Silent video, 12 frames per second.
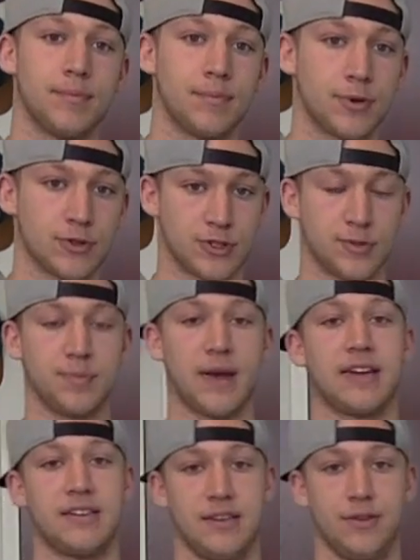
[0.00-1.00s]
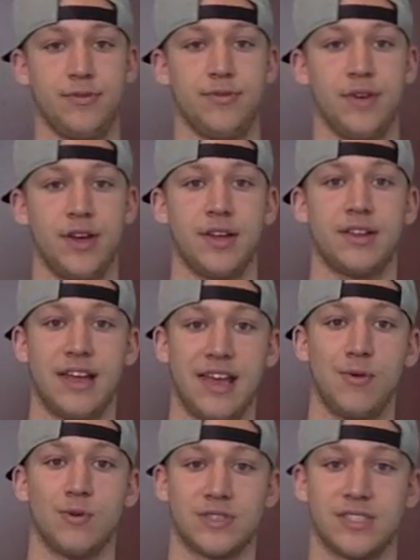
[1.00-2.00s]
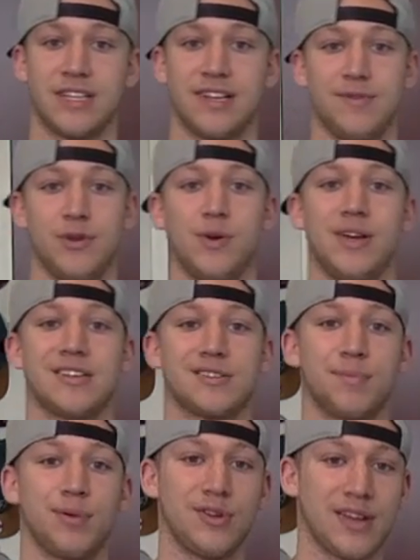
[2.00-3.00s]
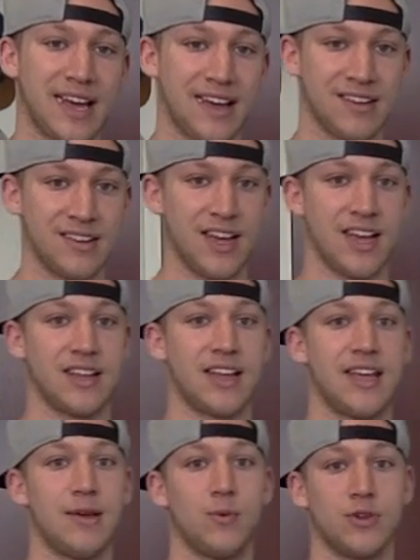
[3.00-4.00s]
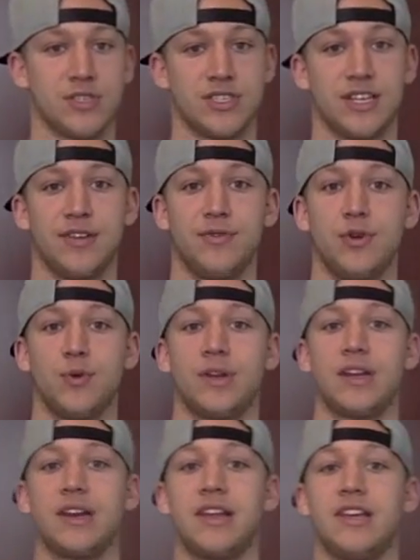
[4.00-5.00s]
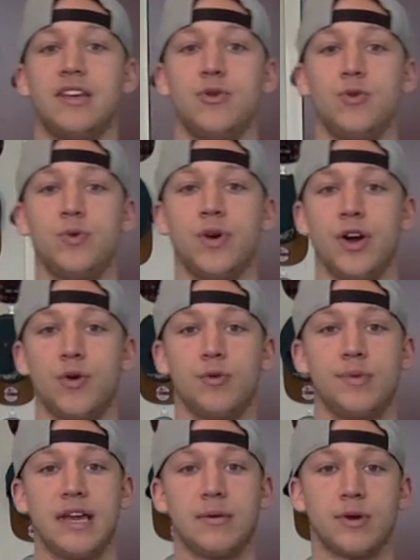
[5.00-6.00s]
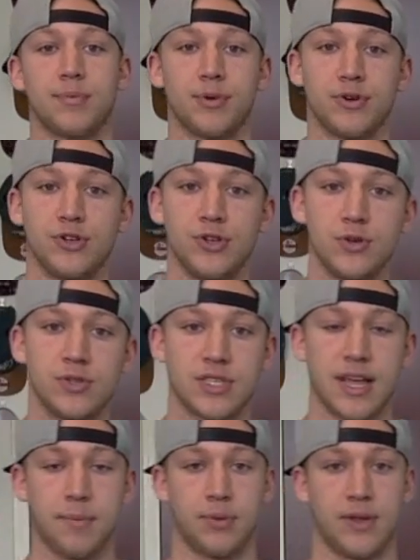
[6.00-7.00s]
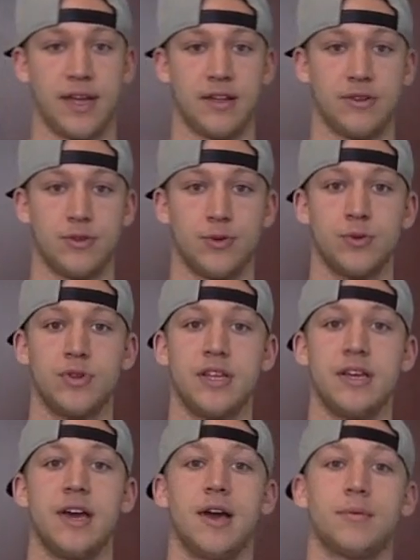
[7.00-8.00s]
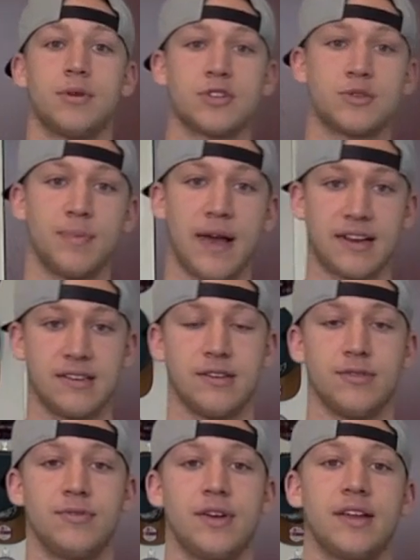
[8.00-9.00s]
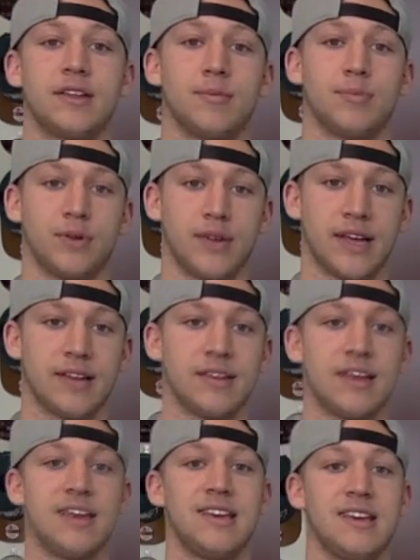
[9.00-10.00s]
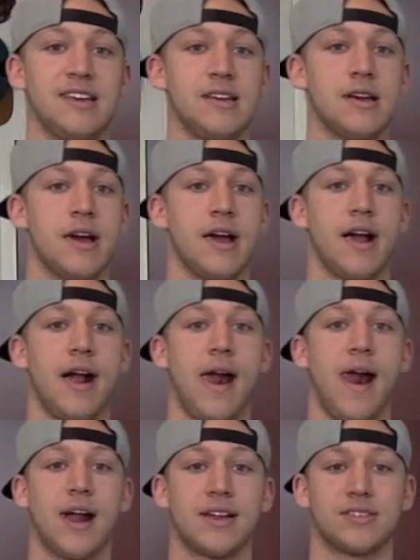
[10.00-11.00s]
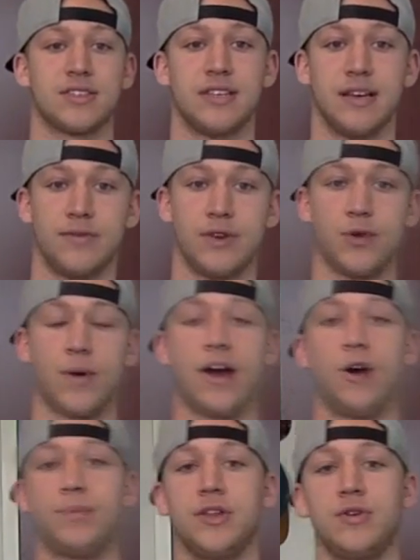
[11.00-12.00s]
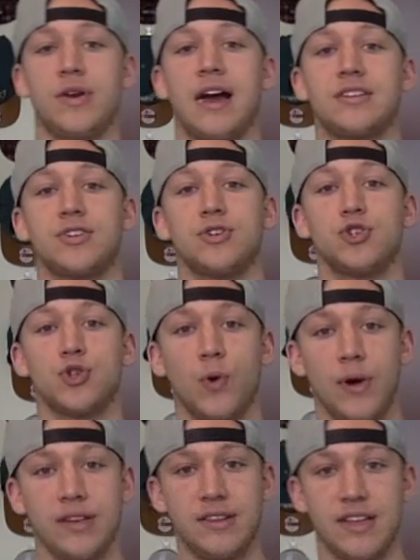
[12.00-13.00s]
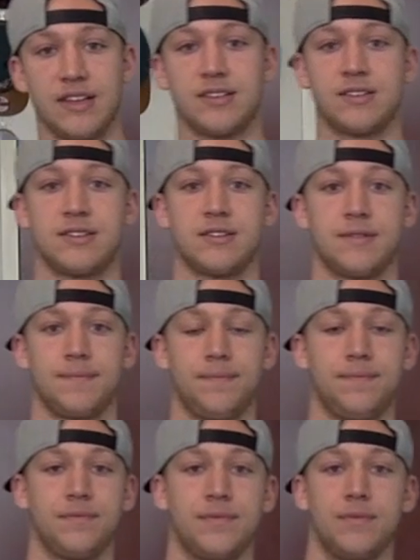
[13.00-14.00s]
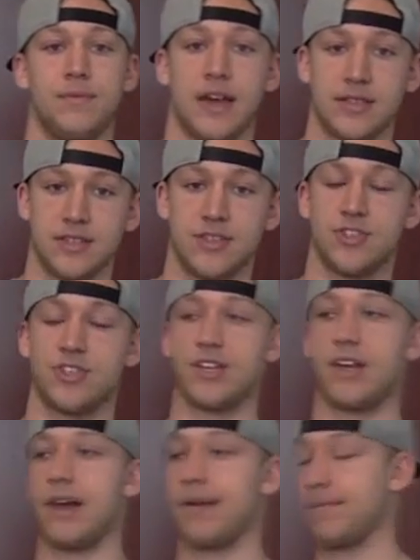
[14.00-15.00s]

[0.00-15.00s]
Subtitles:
perspective that he wants to give you. He has a plan that he wants to give you, and then you will be able to produce that plan through the perspective and the plan that he has given you. I hope that you guys enjoyed this message today.